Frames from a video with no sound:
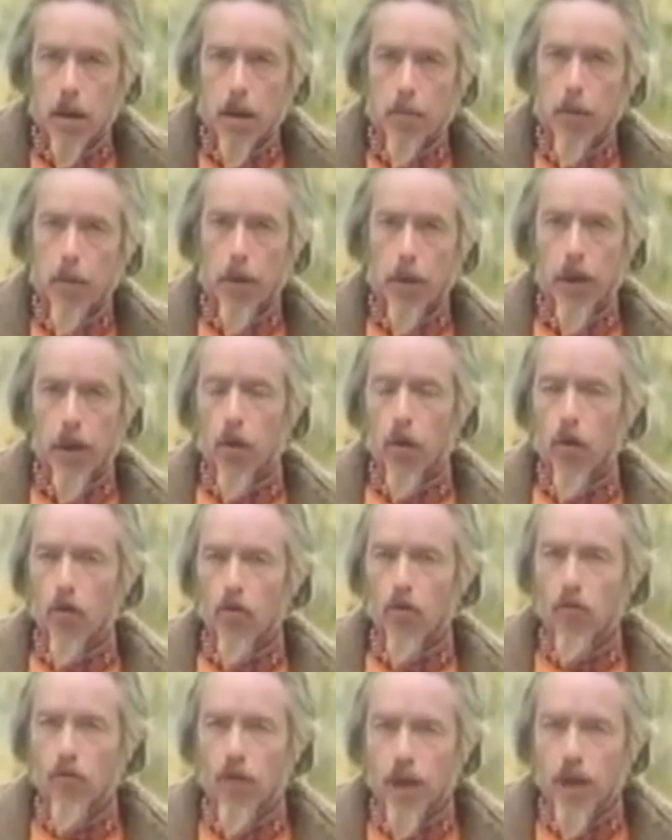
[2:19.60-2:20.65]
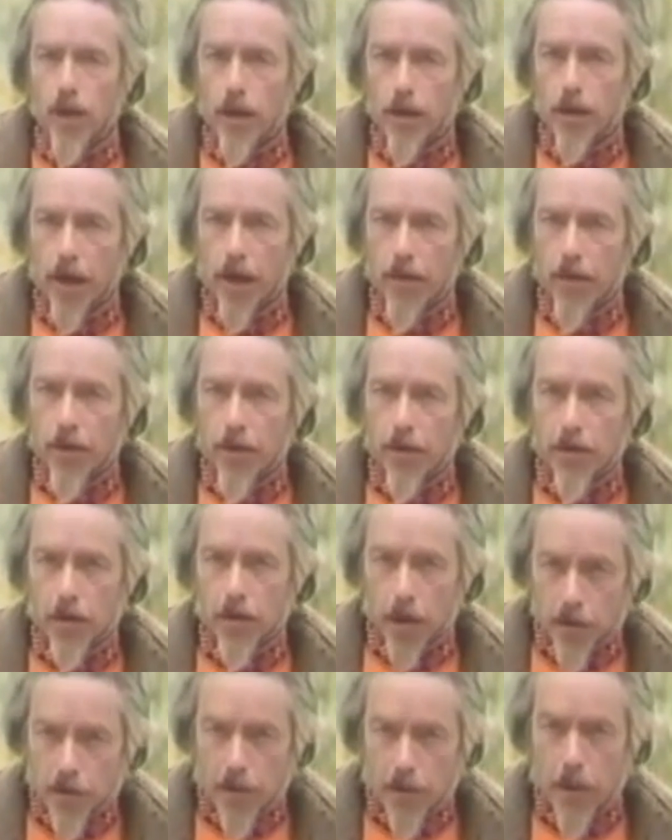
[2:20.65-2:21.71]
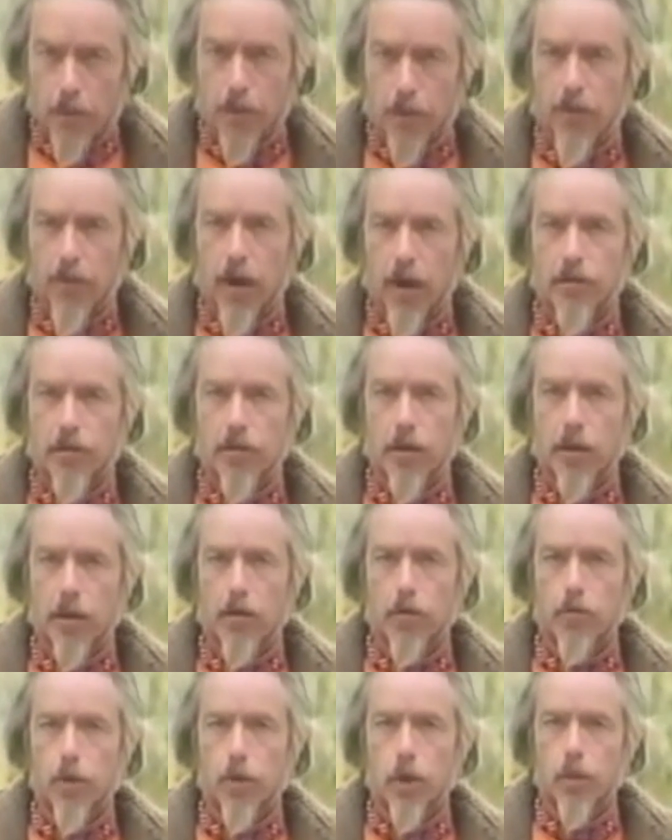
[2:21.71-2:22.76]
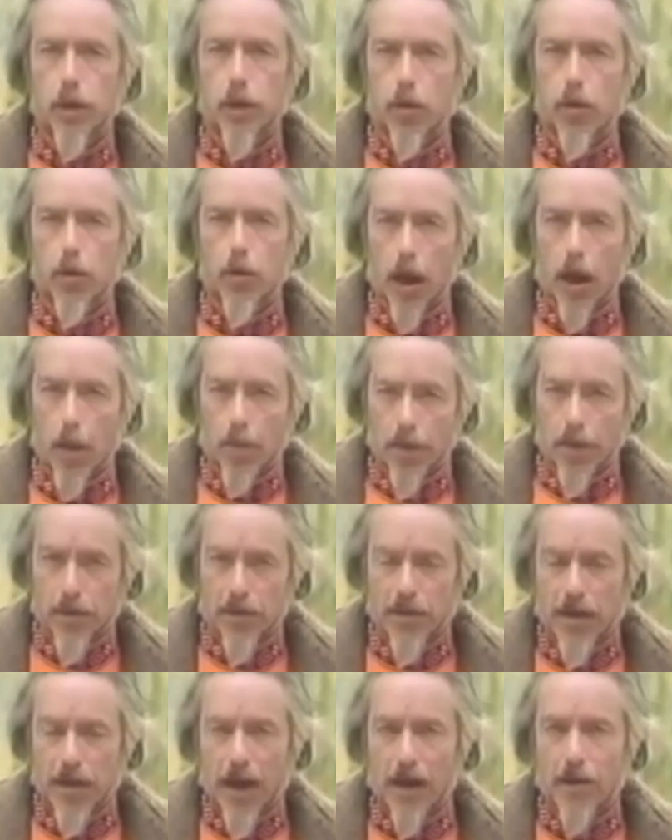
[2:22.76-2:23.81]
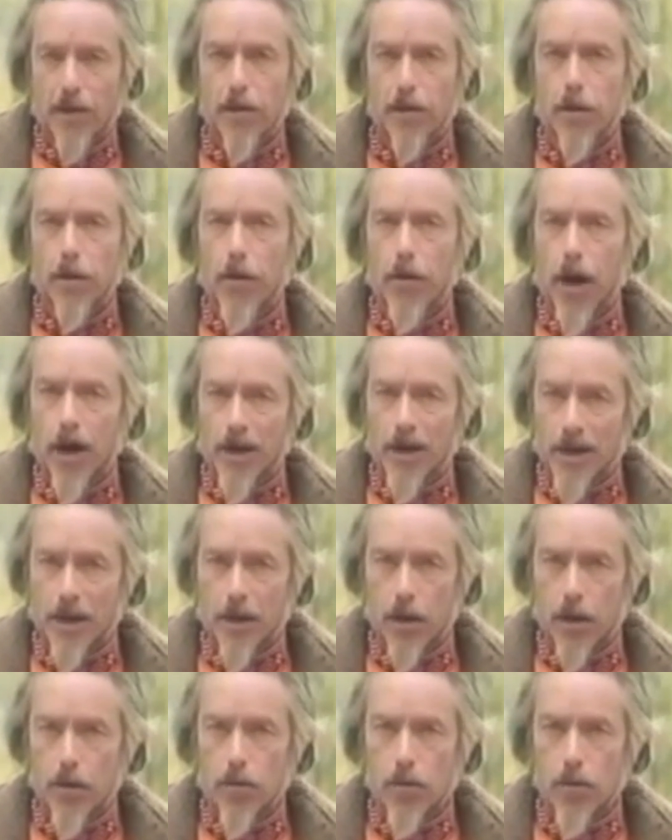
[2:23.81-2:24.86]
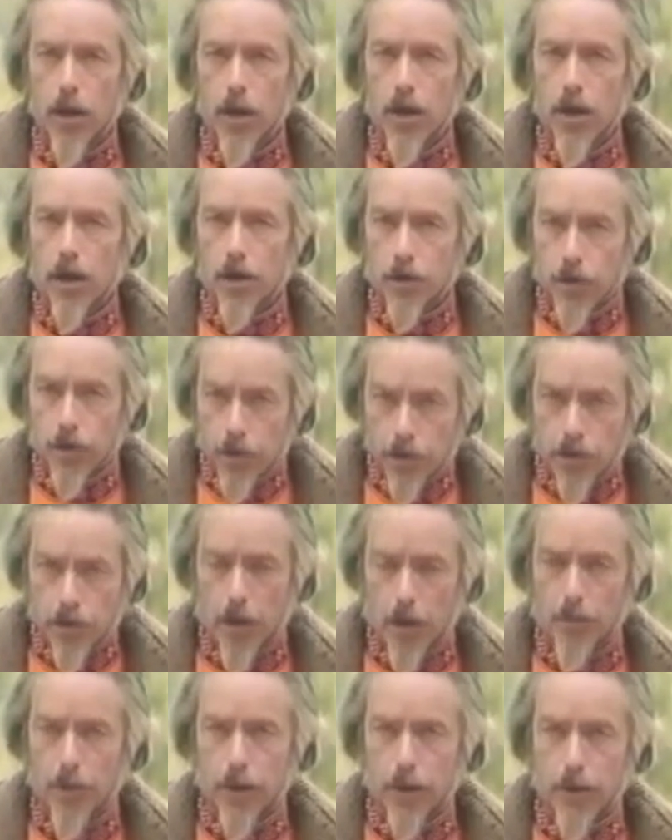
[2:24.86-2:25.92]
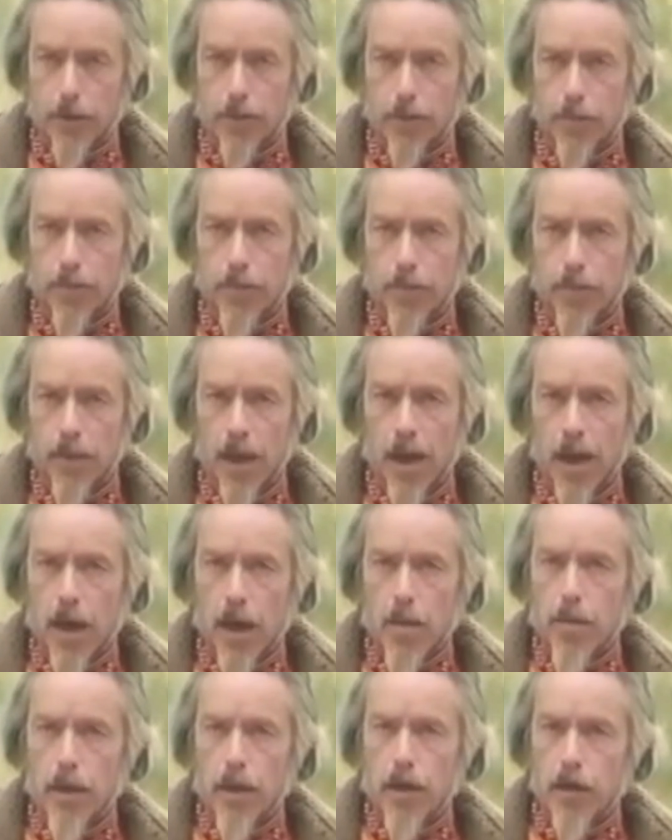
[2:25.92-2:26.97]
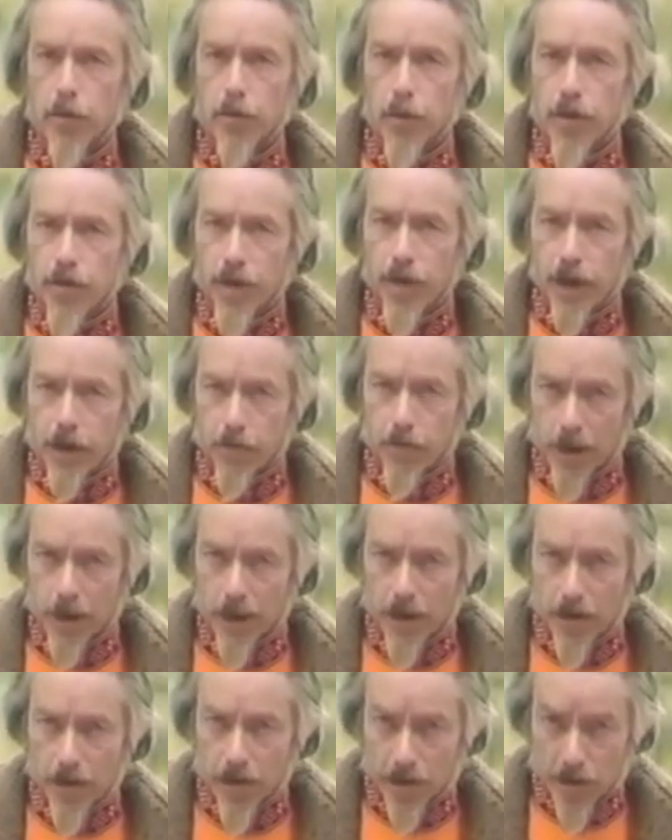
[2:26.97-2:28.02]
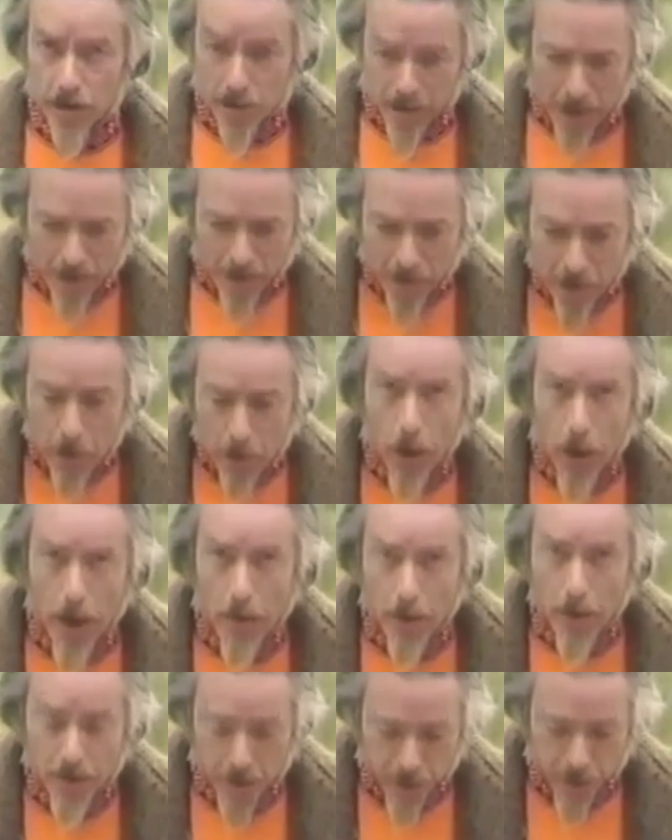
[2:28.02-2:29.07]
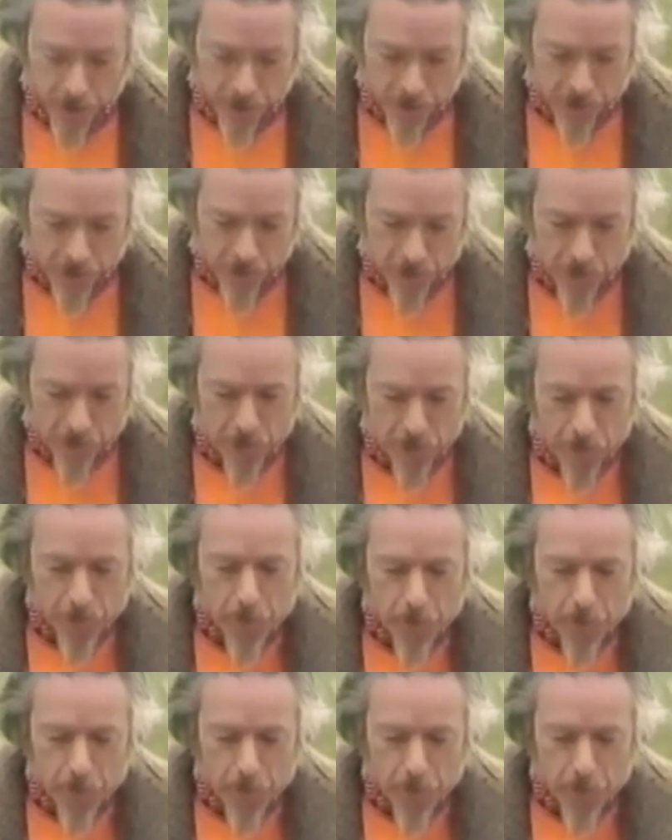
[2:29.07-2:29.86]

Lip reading: But we all feel that this concept of ourselves, which we call our personality or our ego, can do something, because we think it really exists. And I'll tell you why we think it exists.